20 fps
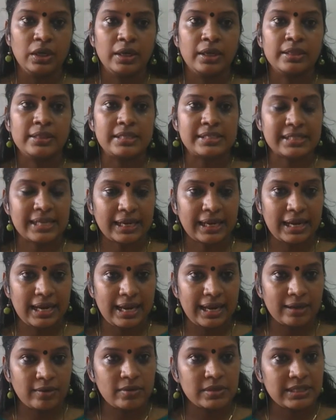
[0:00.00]
the second
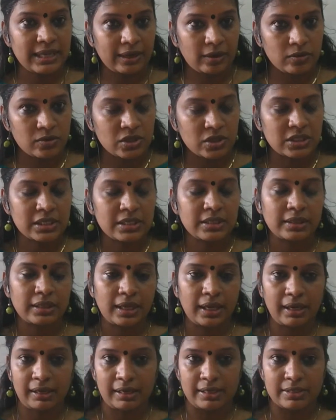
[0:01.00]
language acquisition
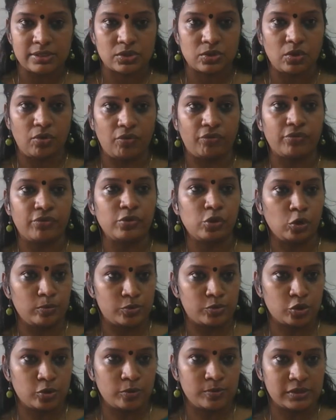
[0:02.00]
theories of Noam
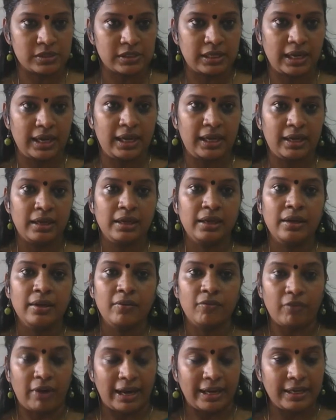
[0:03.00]
Chomsky,
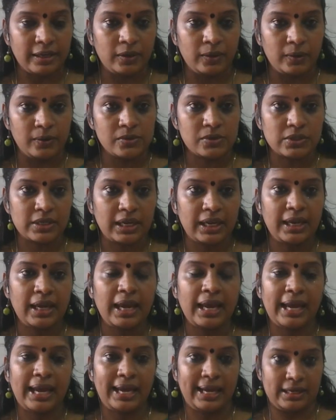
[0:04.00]
Vygotsky,
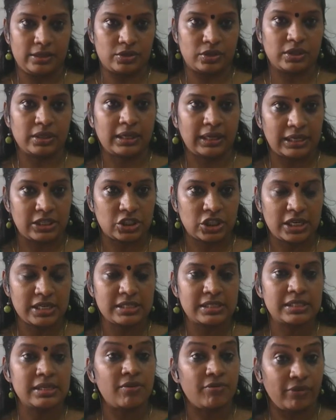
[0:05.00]
and
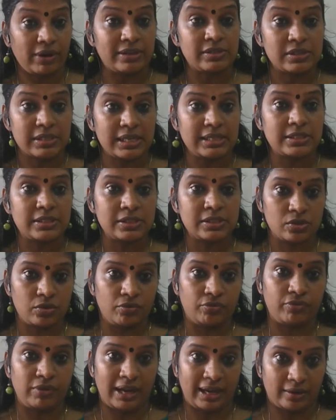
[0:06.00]
Kreshens's 5 stages
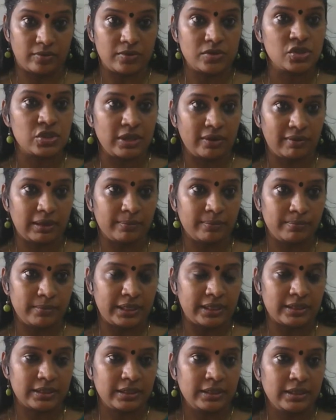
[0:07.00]
of language
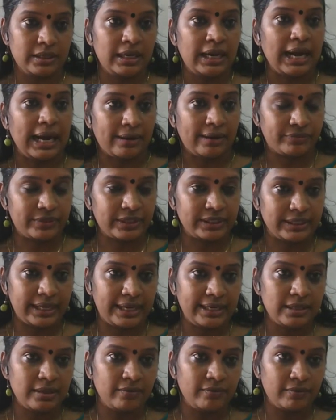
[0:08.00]
development. After
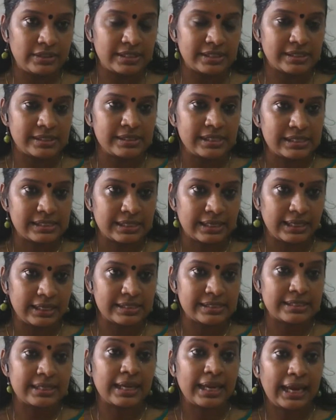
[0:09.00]
that, we just
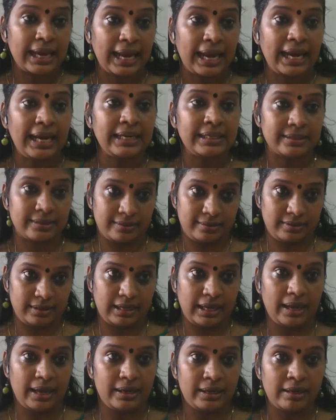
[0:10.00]
discussed 8
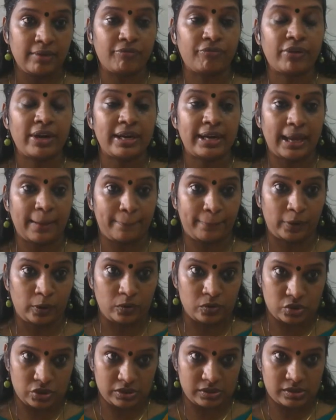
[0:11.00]
different
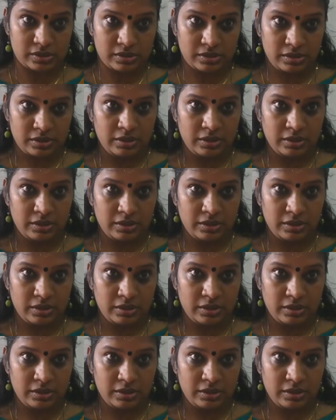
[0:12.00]
approaches